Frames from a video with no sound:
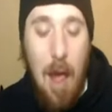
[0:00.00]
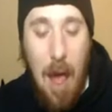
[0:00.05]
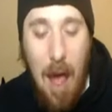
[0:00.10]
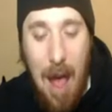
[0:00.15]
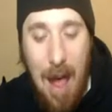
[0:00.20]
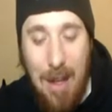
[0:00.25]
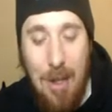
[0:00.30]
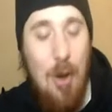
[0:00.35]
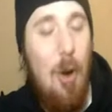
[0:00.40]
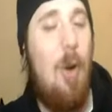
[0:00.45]

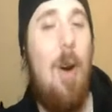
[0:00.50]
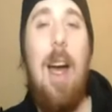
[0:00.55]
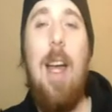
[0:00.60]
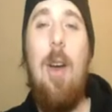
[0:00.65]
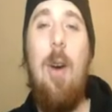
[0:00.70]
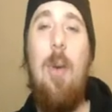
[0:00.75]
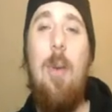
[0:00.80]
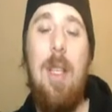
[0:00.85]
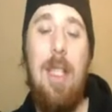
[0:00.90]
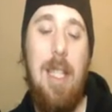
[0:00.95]
I know I
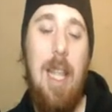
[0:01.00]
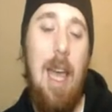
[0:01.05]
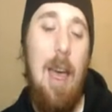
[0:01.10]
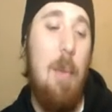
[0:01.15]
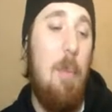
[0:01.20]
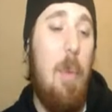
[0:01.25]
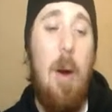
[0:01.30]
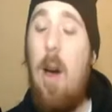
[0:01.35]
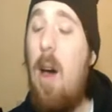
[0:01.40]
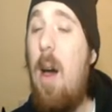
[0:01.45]
always do it,
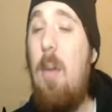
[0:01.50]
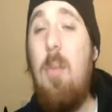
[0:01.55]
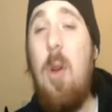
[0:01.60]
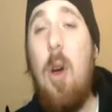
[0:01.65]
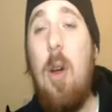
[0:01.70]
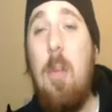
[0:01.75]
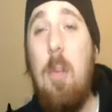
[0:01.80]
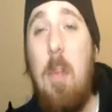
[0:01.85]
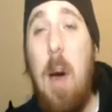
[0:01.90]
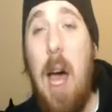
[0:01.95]
but I'm
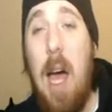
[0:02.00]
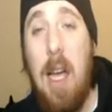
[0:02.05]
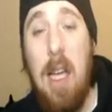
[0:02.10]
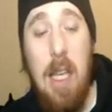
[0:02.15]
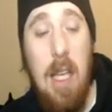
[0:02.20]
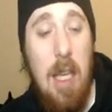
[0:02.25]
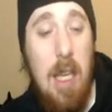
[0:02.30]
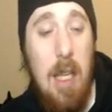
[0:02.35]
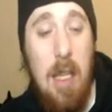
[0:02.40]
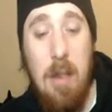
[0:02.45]
going
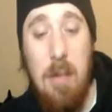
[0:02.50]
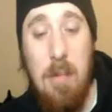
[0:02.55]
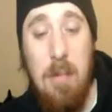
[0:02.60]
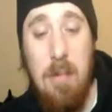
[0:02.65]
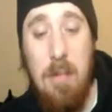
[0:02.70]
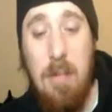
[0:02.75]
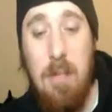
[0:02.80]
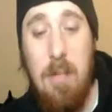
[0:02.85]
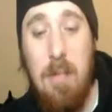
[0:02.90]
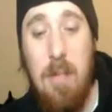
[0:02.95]
Paris.
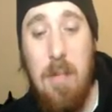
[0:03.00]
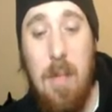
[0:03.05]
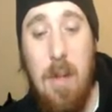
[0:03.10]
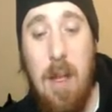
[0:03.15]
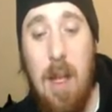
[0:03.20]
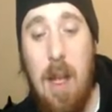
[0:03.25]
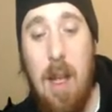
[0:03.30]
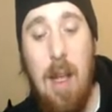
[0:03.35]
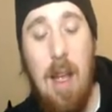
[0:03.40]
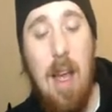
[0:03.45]

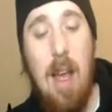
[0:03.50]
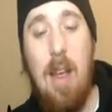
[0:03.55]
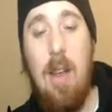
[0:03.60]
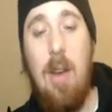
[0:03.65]
I